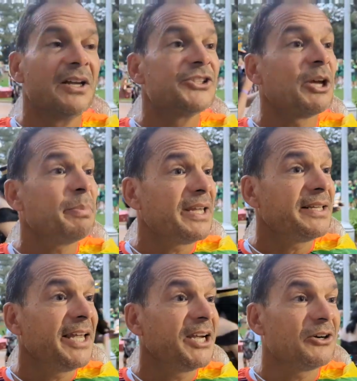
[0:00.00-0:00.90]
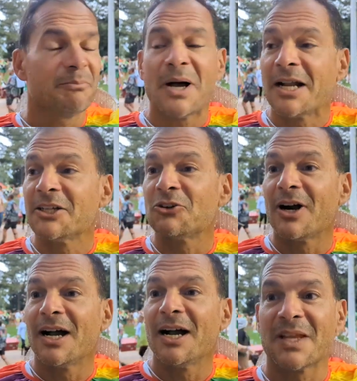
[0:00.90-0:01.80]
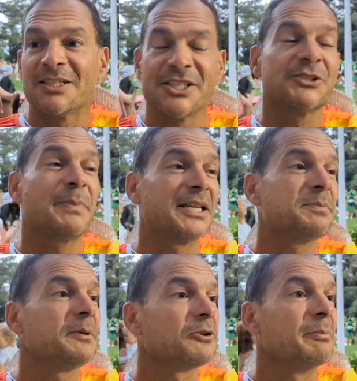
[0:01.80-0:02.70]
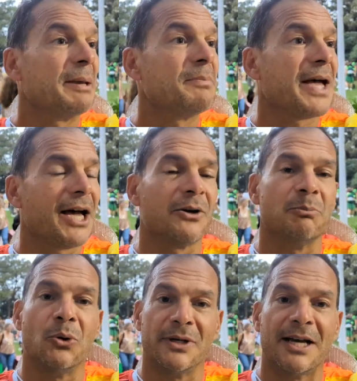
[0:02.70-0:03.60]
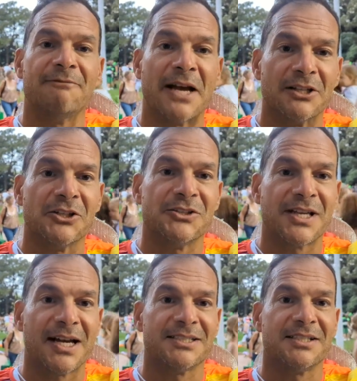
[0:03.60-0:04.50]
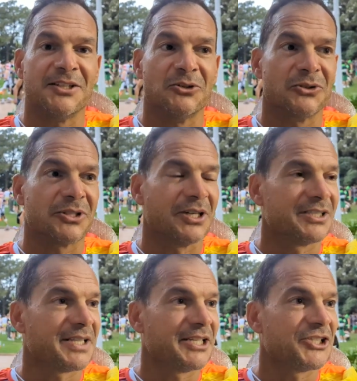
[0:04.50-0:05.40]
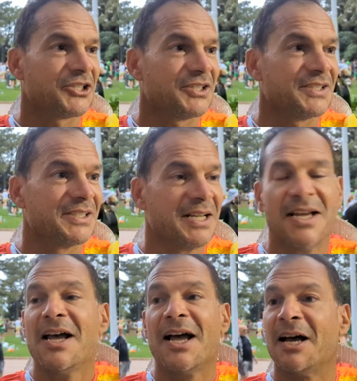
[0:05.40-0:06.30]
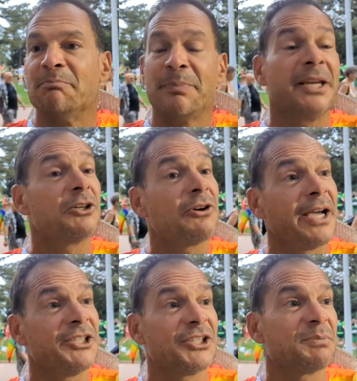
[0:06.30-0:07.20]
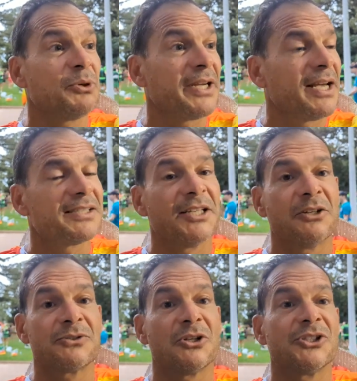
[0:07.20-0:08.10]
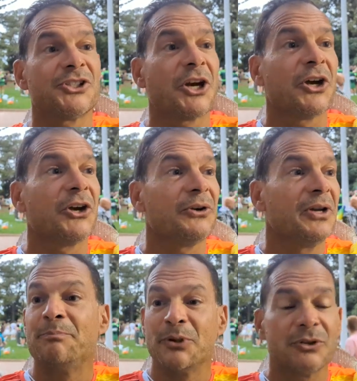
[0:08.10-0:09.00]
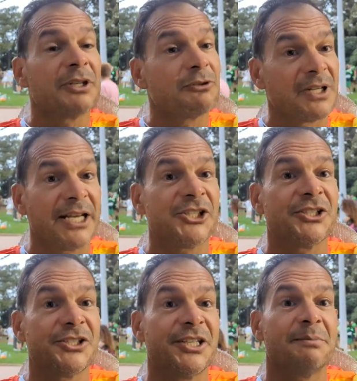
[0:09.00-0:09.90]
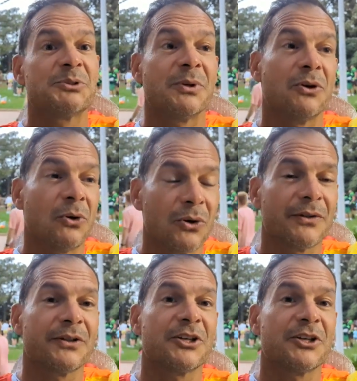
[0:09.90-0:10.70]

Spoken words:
So being here at Mardi Gras, it just makes me remember how important our values are to the organisation. Being courageous, putting ourselves on show, building relationships with all of the